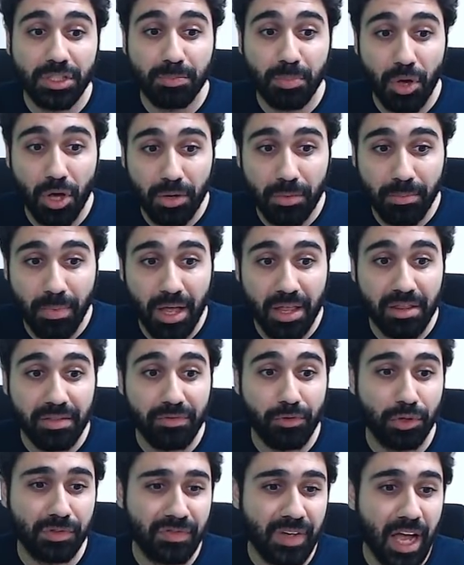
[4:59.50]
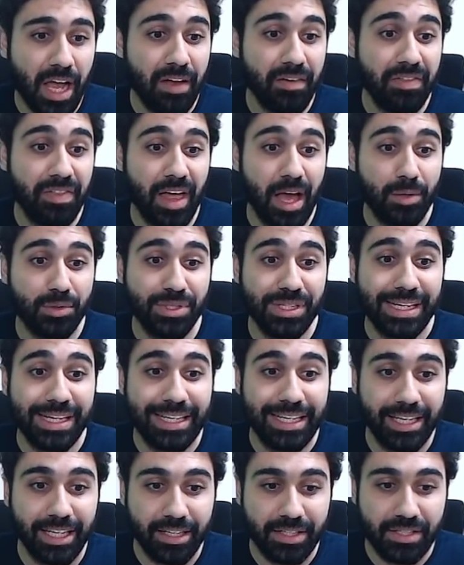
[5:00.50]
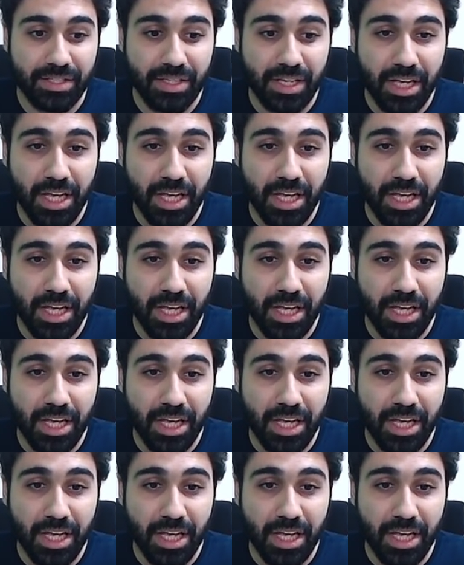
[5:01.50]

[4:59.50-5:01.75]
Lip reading: per month for 5,000 clicks.